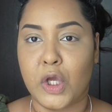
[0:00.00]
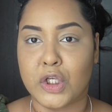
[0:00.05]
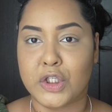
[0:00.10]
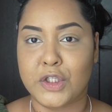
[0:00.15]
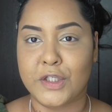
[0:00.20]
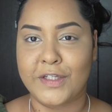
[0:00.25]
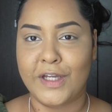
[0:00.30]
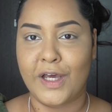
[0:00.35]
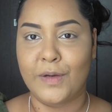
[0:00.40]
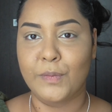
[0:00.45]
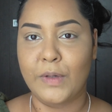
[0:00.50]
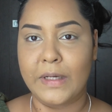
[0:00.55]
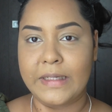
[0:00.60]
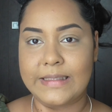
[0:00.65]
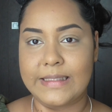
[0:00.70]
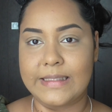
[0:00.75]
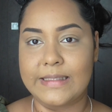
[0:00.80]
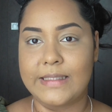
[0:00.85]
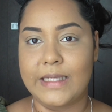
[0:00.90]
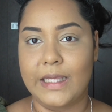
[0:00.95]
So now I'm
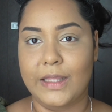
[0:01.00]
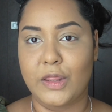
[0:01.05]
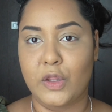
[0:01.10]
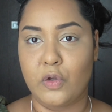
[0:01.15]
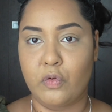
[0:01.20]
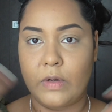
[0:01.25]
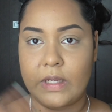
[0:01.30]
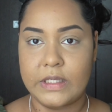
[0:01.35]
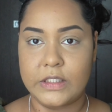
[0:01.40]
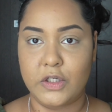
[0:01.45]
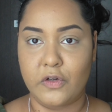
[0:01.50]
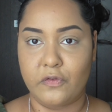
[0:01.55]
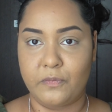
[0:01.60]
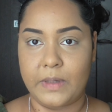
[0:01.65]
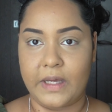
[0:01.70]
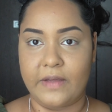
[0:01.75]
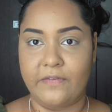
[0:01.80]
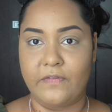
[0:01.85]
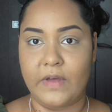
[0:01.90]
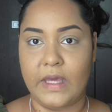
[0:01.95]
going to set the rest
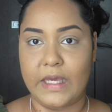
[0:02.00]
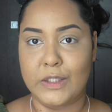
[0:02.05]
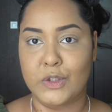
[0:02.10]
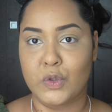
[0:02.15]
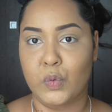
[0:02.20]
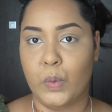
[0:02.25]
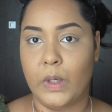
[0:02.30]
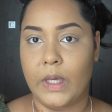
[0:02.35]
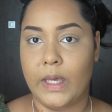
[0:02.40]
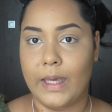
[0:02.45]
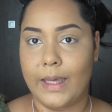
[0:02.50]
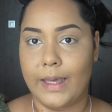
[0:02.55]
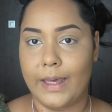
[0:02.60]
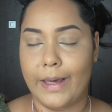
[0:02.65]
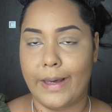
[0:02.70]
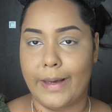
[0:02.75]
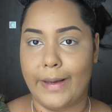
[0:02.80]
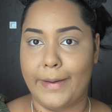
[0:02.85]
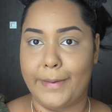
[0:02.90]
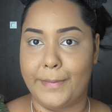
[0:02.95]
of my face
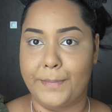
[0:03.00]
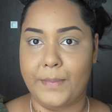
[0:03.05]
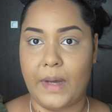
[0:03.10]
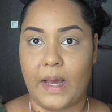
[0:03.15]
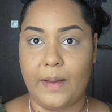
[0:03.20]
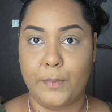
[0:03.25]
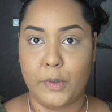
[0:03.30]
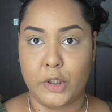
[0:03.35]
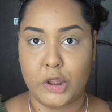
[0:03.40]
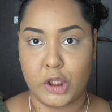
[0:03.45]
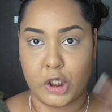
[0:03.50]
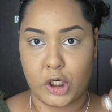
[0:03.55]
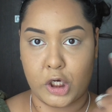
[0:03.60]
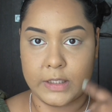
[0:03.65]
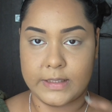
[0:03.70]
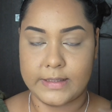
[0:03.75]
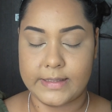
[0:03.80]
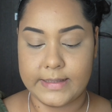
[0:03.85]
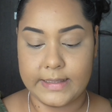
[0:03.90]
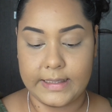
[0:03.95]
where I put the
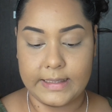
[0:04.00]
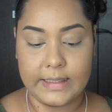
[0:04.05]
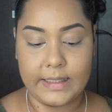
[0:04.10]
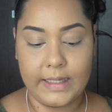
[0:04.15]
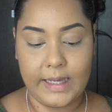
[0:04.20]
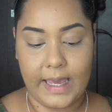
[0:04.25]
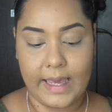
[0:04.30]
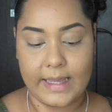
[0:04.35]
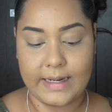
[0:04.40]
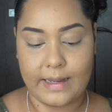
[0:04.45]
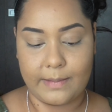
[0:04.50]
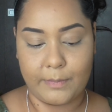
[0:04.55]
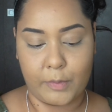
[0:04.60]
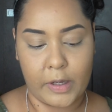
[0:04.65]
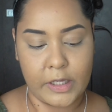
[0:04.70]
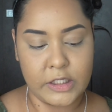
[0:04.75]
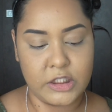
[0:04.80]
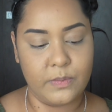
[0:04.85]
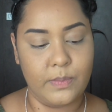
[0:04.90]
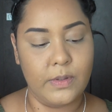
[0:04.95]
concealer, and I'm
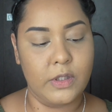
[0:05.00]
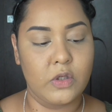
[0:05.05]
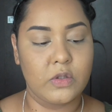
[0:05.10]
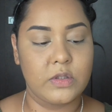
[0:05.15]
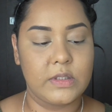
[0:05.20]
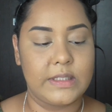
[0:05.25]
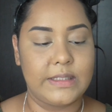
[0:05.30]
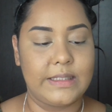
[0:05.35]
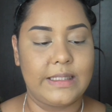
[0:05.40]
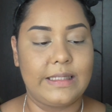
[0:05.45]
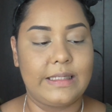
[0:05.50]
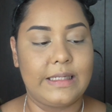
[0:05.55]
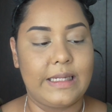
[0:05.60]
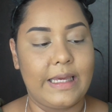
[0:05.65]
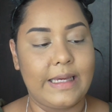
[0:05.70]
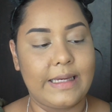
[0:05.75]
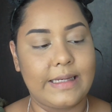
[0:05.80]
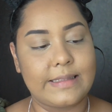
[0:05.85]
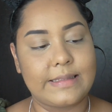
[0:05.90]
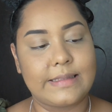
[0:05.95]
going to be using the
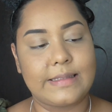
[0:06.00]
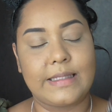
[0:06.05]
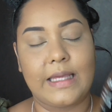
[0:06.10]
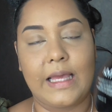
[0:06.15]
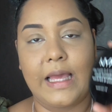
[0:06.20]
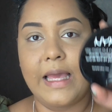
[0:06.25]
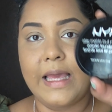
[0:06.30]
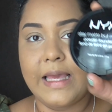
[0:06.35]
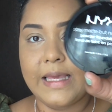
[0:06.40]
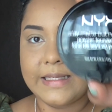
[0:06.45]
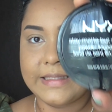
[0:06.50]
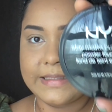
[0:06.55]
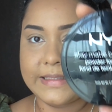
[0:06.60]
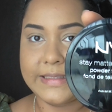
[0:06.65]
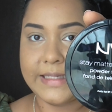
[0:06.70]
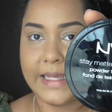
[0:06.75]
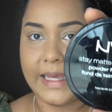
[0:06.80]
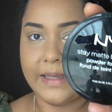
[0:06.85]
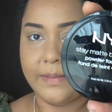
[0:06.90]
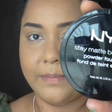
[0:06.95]
NYX
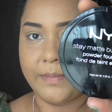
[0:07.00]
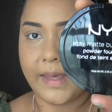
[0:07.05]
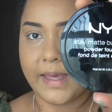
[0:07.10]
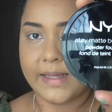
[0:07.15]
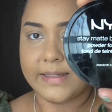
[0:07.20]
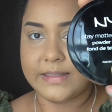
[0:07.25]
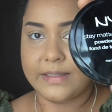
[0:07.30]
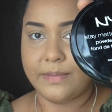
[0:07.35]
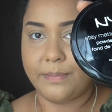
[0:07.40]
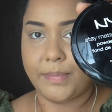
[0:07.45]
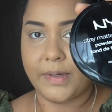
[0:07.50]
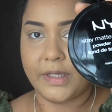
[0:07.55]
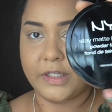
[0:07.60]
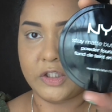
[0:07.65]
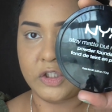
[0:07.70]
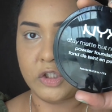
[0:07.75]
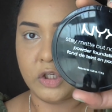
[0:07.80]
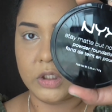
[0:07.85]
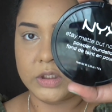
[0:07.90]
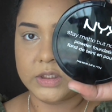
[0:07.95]
Stay Matte
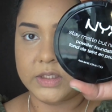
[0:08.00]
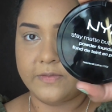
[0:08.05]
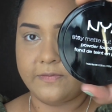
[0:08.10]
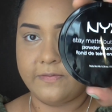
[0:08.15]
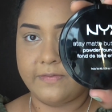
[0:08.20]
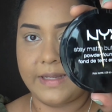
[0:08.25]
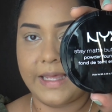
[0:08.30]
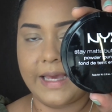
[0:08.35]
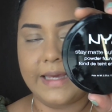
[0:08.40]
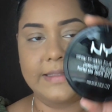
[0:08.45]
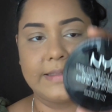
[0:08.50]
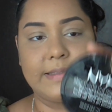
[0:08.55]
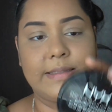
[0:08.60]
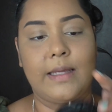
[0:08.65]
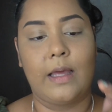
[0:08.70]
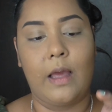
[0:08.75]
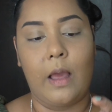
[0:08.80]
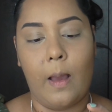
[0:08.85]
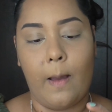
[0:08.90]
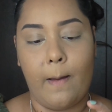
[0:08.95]
But Not
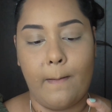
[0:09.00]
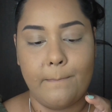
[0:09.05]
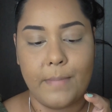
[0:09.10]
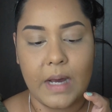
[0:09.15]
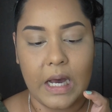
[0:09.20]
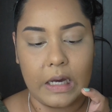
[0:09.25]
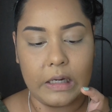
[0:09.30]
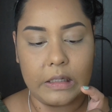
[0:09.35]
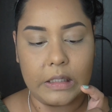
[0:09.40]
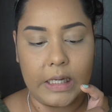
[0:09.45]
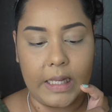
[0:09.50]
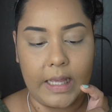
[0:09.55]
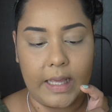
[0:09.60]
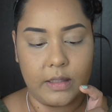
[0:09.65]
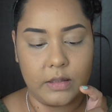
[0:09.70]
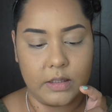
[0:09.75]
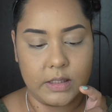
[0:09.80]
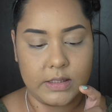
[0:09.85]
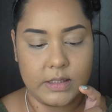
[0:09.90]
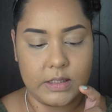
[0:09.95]
Flat powder,
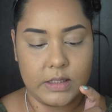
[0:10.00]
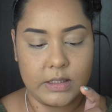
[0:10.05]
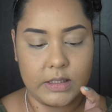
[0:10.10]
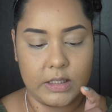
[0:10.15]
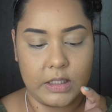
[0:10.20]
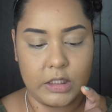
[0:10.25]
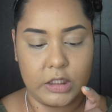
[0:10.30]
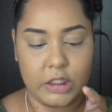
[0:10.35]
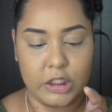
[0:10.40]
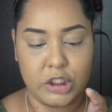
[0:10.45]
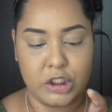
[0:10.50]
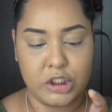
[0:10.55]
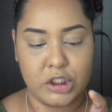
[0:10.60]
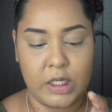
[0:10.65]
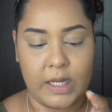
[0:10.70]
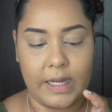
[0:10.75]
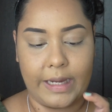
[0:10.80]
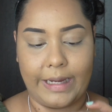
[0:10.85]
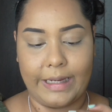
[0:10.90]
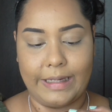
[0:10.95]
and this is in the
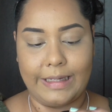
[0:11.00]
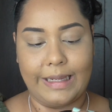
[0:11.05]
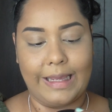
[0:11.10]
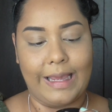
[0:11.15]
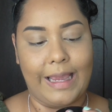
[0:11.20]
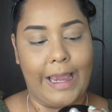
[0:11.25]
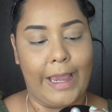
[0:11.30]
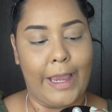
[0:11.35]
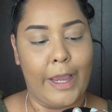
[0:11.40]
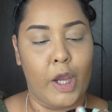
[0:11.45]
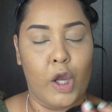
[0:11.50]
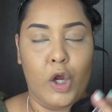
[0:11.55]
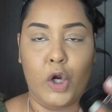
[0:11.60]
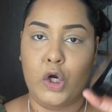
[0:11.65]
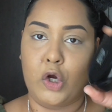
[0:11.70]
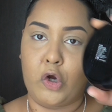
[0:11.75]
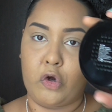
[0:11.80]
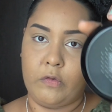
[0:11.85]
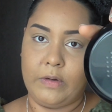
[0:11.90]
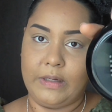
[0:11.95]
shade
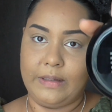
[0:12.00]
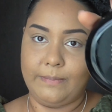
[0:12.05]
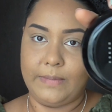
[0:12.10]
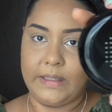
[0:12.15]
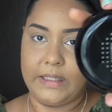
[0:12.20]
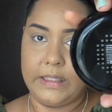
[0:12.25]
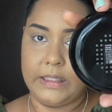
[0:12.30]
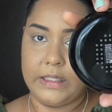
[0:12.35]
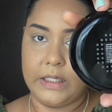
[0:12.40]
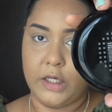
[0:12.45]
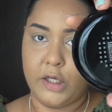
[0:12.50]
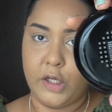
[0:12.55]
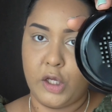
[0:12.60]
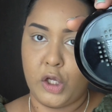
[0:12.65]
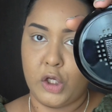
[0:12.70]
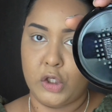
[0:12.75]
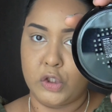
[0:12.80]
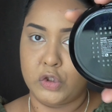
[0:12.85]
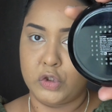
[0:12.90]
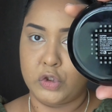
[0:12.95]
Creamy
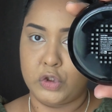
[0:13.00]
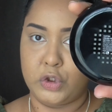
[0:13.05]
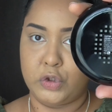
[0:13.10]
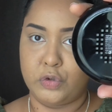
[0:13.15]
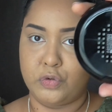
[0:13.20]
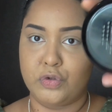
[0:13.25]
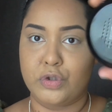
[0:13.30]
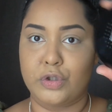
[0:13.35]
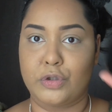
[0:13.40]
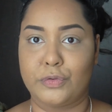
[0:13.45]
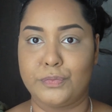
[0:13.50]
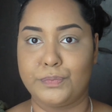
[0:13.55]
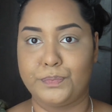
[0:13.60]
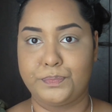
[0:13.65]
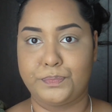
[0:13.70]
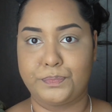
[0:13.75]
Neutral.